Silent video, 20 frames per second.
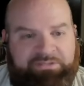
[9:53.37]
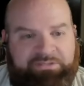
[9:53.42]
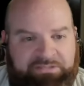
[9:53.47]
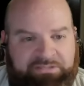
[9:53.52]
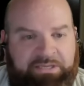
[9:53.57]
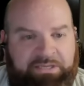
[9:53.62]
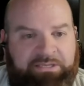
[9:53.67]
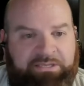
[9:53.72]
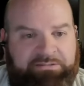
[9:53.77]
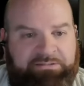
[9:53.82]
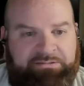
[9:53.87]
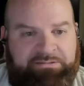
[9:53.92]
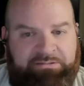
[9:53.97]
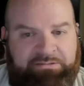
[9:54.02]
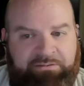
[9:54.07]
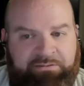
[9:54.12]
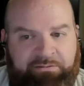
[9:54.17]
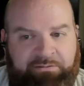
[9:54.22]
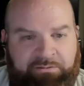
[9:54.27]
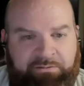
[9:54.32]

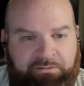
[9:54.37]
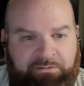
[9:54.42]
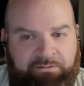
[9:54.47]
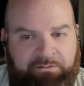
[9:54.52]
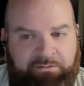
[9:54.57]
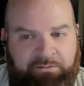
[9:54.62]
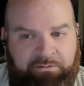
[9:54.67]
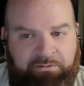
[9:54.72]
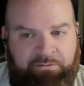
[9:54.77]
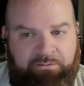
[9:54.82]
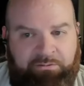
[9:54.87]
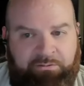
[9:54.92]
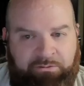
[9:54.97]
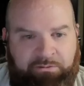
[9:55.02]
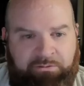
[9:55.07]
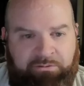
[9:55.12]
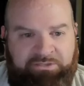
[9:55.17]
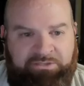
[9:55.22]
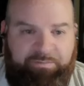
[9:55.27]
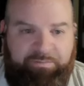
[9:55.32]
assist.
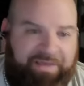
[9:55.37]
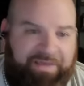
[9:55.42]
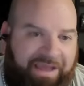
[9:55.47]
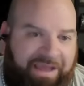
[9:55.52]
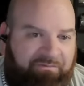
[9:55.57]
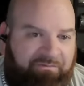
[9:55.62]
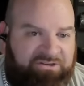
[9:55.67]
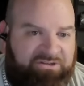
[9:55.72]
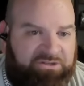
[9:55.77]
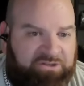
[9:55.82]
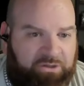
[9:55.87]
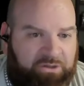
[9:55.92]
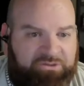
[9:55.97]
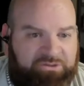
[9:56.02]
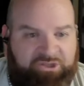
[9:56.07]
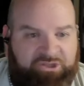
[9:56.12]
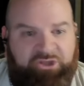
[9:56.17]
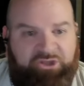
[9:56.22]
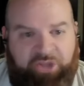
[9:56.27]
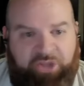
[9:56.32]
She'd be averaging
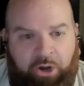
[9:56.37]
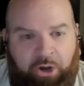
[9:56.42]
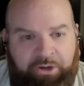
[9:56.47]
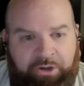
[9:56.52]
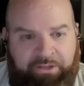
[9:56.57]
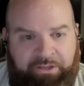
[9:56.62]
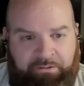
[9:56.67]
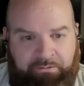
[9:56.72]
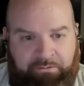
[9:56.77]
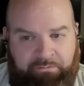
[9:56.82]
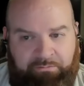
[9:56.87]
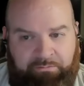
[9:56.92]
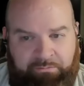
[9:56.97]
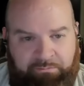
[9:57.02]
close to 30.